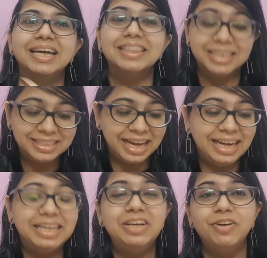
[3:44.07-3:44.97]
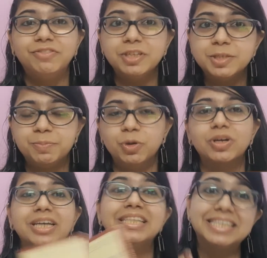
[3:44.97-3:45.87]
The title of this
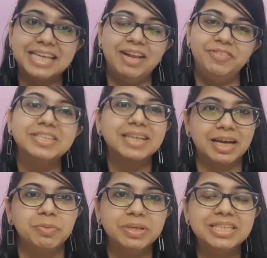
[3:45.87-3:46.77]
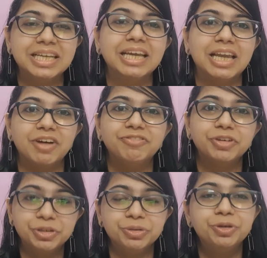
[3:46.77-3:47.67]
book itself is convincing enough
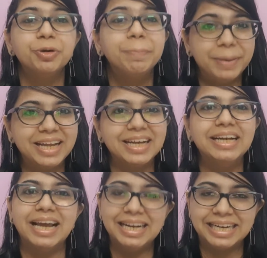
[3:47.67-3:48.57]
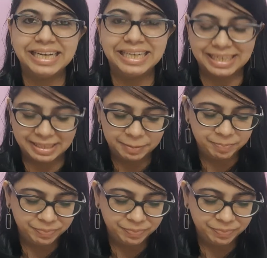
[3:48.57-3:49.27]
for you to pick it and read it.